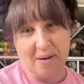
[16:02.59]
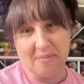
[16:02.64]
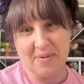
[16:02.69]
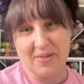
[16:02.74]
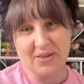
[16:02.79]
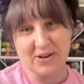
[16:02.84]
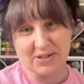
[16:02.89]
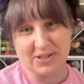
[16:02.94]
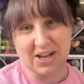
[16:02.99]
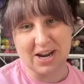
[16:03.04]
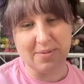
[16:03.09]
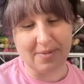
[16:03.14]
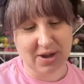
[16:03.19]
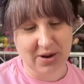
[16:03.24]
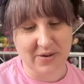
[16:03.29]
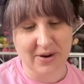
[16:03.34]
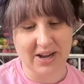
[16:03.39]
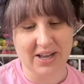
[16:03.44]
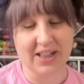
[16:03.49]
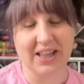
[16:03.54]
there's going to be
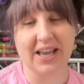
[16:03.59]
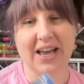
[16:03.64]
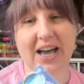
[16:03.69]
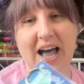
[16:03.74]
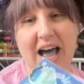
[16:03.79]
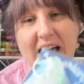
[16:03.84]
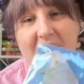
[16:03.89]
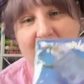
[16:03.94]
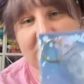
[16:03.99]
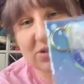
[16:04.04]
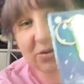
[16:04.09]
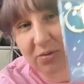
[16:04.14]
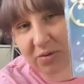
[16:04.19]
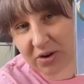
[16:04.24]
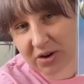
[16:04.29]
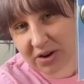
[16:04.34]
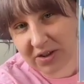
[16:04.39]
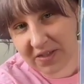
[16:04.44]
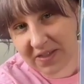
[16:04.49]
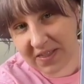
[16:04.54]
crinkling. I also
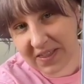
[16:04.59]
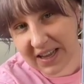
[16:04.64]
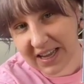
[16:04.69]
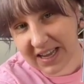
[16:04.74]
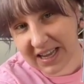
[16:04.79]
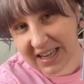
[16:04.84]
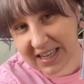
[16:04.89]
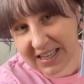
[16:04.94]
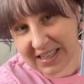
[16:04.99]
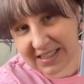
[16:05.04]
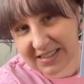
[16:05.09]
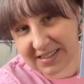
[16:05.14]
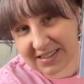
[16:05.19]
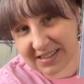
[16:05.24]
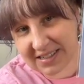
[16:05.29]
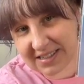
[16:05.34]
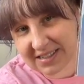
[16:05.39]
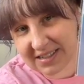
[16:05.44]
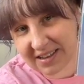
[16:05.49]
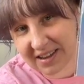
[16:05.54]
ordered
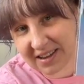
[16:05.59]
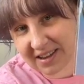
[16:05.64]
this.